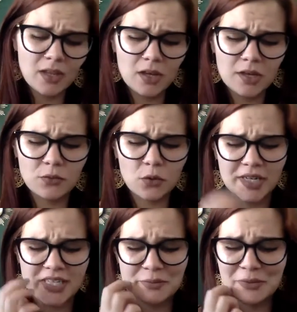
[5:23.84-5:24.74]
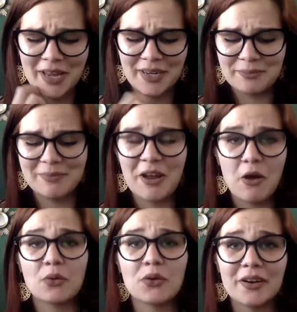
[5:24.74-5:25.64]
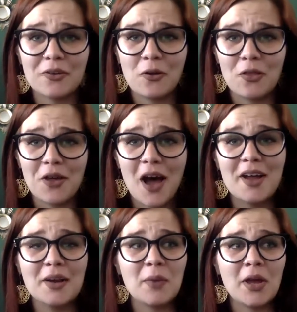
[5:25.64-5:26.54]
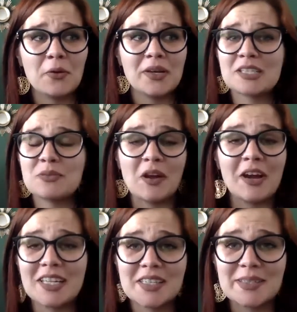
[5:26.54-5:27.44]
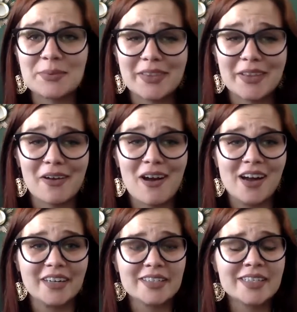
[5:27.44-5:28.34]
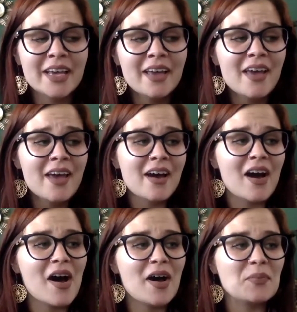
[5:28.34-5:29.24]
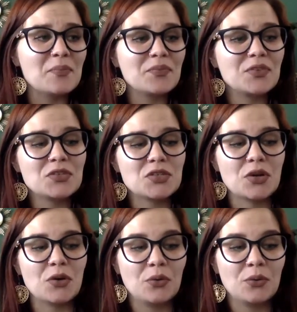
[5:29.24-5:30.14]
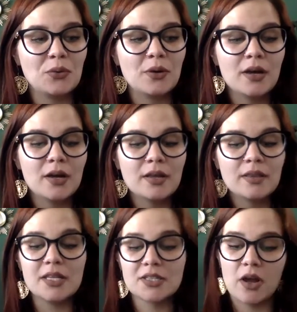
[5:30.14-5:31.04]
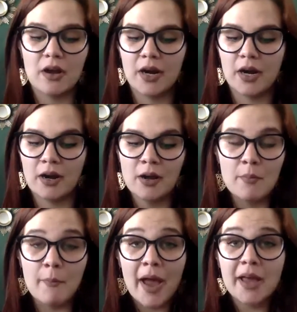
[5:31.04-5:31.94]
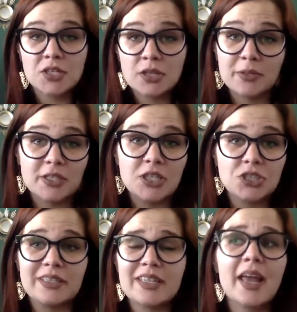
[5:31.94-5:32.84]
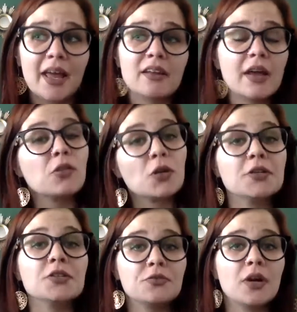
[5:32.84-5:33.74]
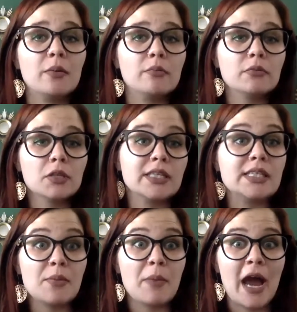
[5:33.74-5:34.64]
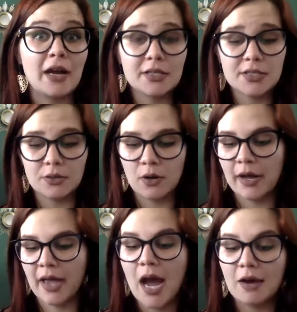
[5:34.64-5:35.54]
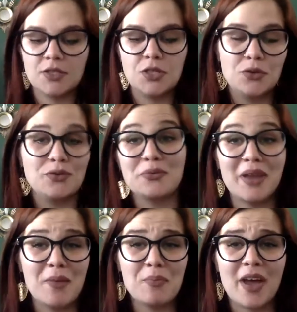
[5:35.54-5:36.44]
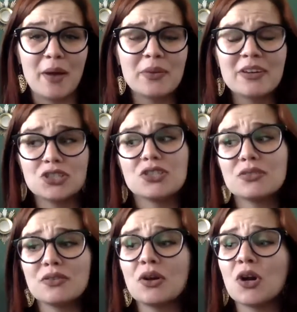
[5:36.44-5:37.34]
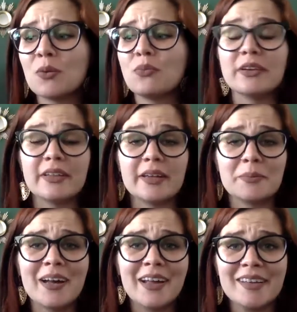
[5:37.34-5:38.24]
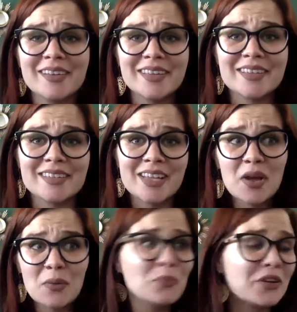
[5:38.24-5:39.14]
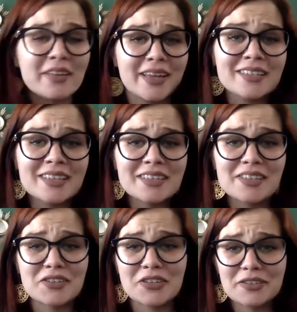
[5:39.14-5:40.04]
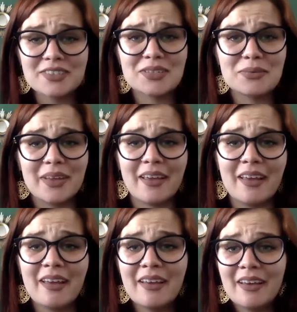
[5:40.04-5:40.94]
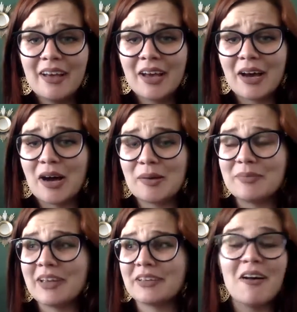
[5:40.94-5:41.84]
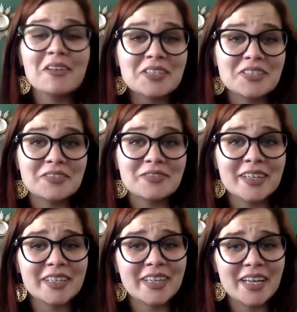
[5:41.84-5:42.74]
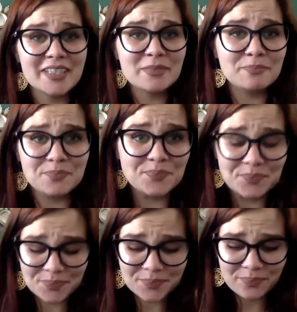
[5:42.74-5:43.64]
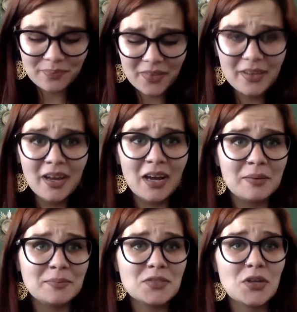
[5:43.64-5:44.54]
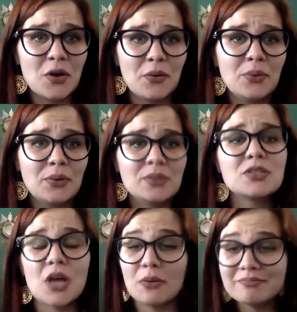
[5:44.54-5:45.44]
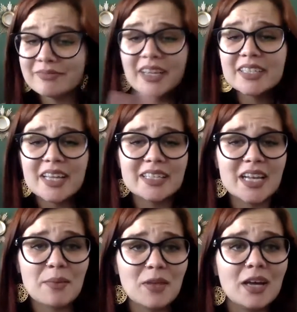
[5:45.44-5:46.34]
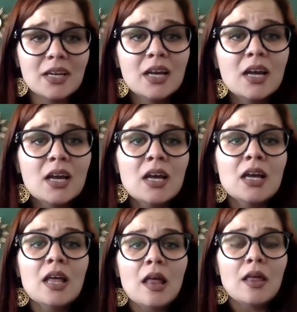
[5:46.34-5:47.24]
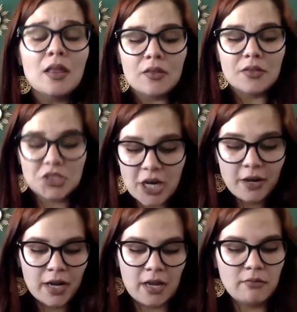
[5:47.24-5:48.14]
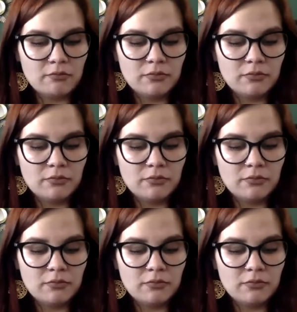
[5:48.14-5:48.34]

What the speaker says: of course applied my own critical thought and my own experiences with the cards. So these are my interpretations, and I learned from Lindsay Mack. So I have to name that because her brilliant mind is brilliant and deserves to be acknowledged and recognized. So I just had to name that. The Chariot